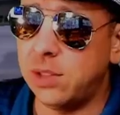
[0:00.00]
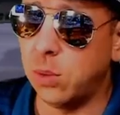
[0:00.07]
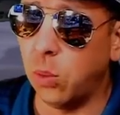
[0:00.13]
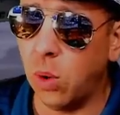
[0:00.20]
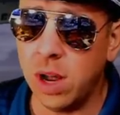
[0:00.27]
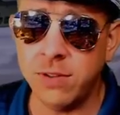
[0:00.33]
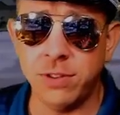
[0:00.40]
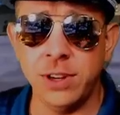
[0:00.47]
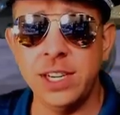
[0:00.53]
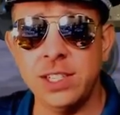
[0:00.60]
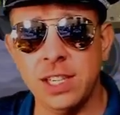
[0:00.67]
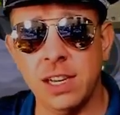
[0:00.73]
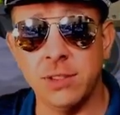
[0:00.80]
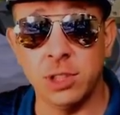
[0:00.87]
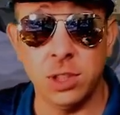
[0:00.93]
1 for each
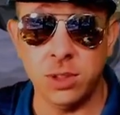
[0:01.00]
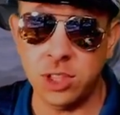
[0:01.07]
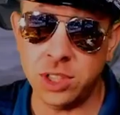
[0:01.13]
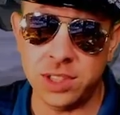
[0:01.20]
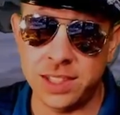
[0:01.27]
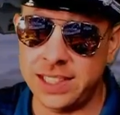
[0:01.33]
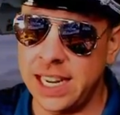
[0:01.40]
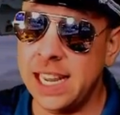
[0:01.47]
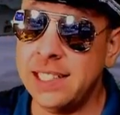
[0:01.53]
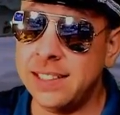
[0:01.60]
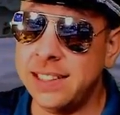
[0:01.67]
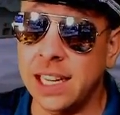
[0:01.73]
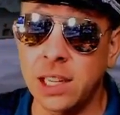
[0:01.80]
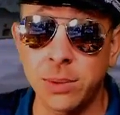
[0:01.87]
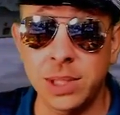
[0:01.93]
level. So just 10
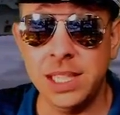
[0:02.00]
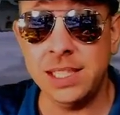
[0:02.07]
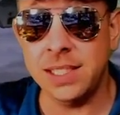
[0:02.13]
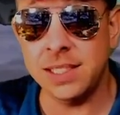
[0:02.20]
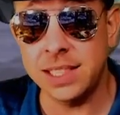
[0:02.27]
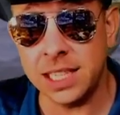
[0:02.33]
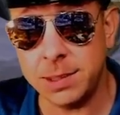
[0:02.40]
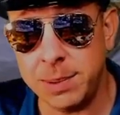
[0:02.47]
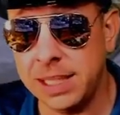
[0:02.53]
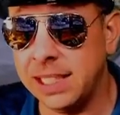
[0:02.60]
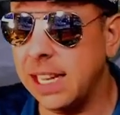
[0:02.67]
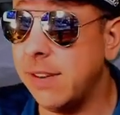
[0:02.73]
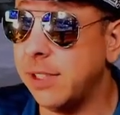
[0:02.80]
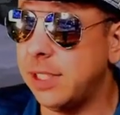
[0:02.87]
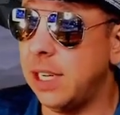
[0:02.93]
Stella releases gets me
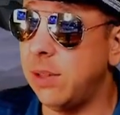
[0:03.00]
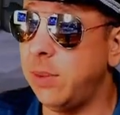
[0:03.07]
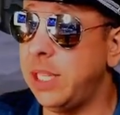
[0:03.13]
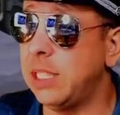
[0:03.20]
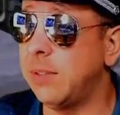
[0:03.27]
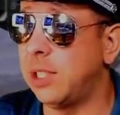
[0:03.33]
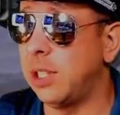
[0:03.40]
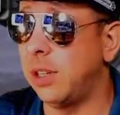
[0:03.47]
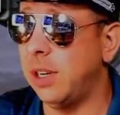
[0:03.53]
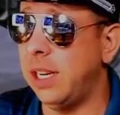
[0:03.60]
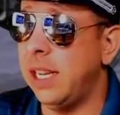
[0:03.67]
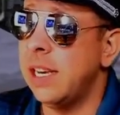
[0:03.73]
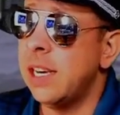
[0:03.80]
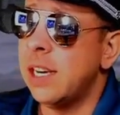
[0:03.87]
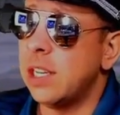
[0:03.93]
level 10 Wings of
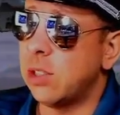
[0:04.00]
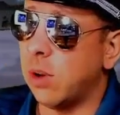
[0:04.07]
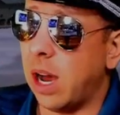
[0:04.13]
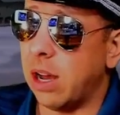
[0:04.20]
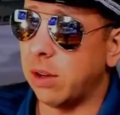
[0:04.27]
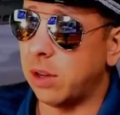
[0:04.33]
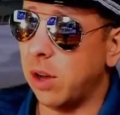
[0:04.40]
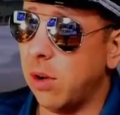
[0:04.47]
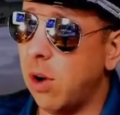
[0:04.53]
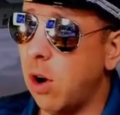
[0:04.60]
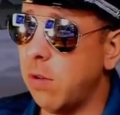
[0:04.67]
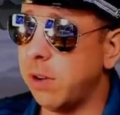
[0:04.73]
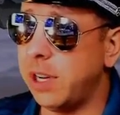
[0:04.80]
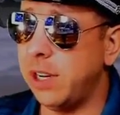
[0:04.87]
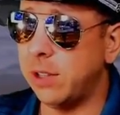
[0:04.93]
Eternity. So I'll go
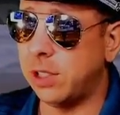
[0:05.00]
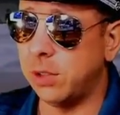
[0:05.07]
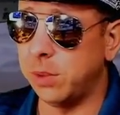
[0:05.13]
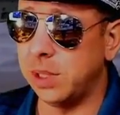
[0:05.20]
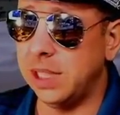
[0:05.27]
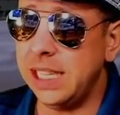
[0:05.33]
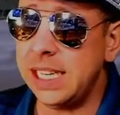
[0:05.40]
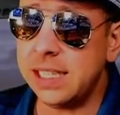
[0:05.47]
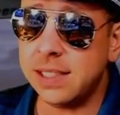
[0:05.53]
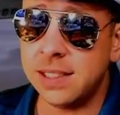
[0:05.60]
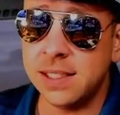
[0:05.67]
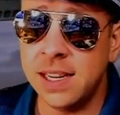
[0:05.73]
over here to release.